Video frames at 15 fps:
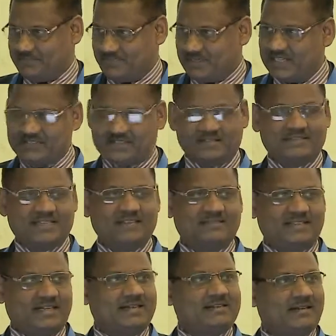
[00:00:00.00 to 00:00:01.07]
Ministry of Science
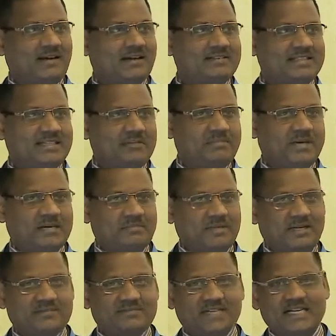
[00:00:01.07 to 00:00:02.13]
and Technology,
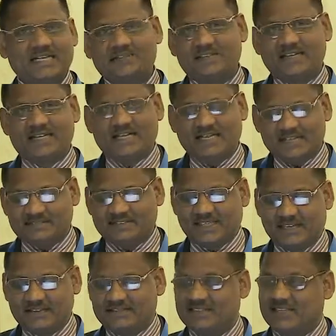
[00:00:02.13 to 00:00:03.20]
Department of Scientific and
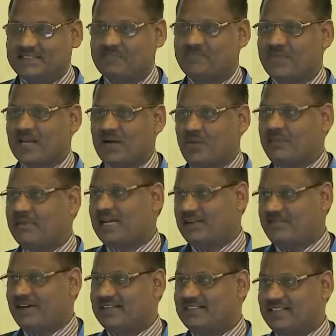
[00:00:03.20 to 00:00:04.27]
Industrial Research. We
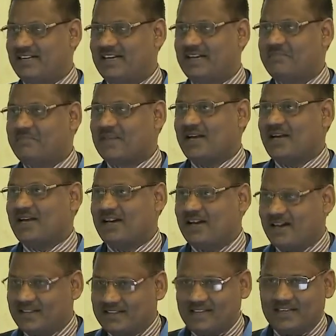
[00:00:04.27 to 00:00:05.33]
manufacture
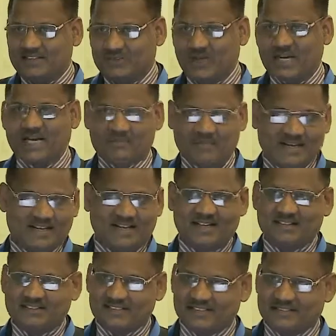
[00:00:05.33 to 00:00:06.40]
the solar
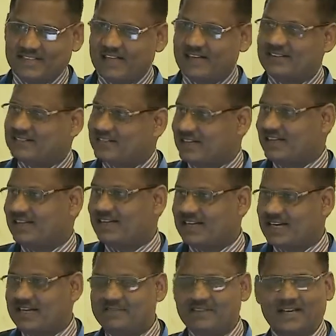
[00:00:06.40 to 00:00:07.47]
panels, cells, and
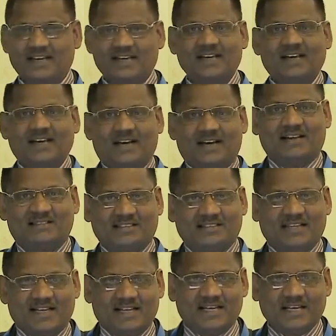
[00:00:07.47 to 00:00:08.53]
railway
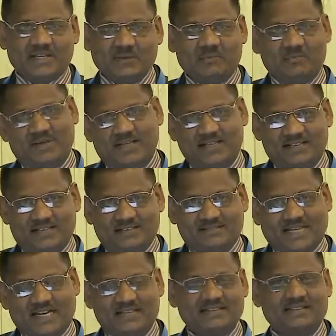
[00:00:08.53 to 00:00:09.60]
signaling equipment and
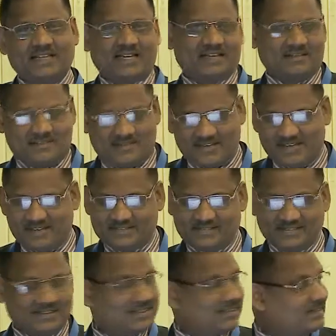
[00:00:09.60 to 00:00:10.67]
strategic electronics.
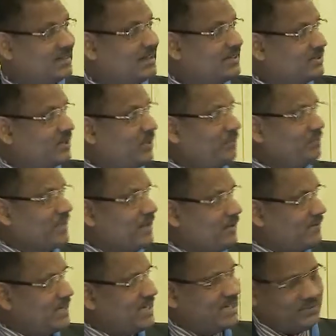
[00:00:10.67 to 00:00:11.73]
So
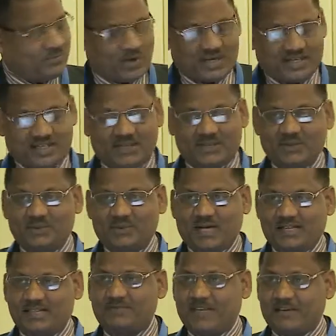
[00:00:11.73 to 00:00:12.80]
we wanted to,
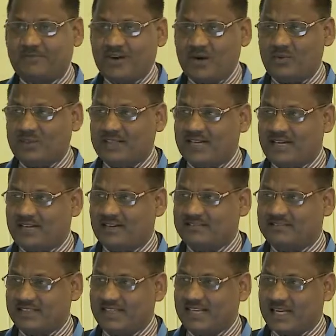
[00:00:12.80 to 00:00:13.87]
and we have found that
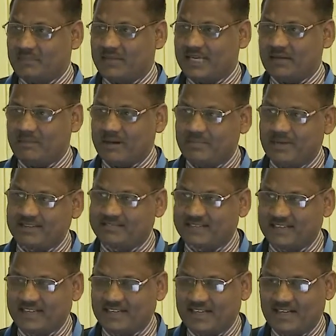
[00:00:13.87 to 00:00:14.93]
CL being a public
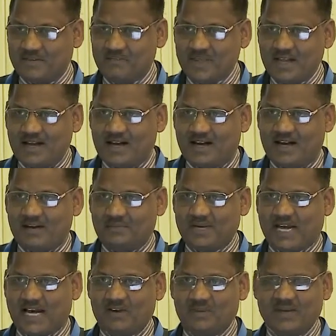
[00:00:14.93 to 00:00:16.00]
sector, I
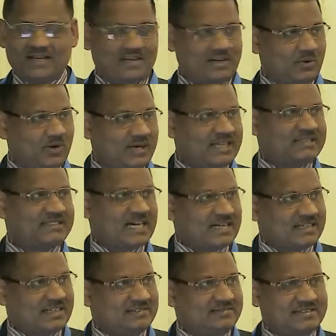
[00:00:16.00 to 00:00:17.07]
have been holding
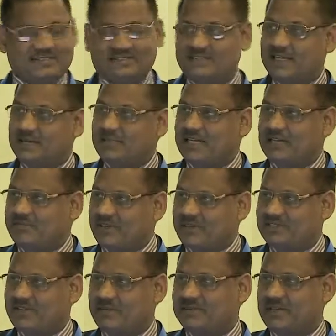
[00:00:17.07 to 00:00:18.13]
charge as its CMD
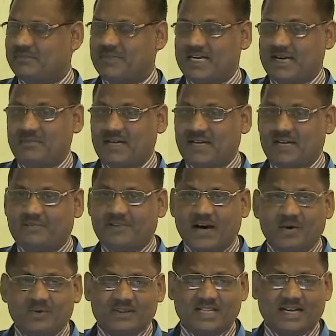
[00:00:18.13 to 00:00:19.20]
for some time, and I
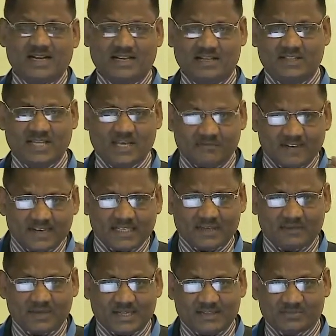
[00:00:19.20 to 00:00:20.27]
found that in the
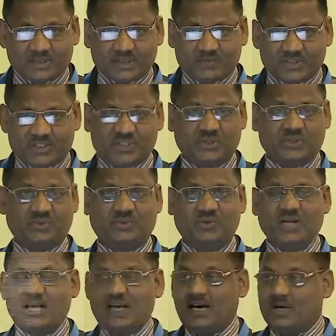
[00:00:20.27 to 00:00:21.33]
effectiveness with which you
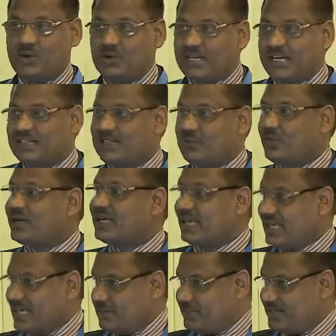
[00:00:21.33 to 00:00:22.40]
rotate the
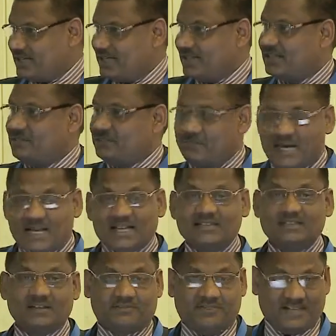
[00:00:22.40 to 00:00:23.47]
working capital,
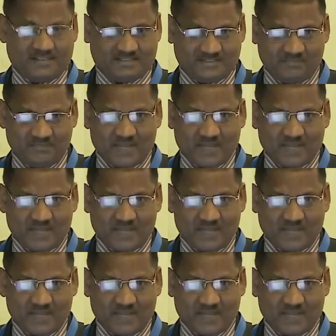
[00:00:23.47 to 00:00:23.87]
manage the funds,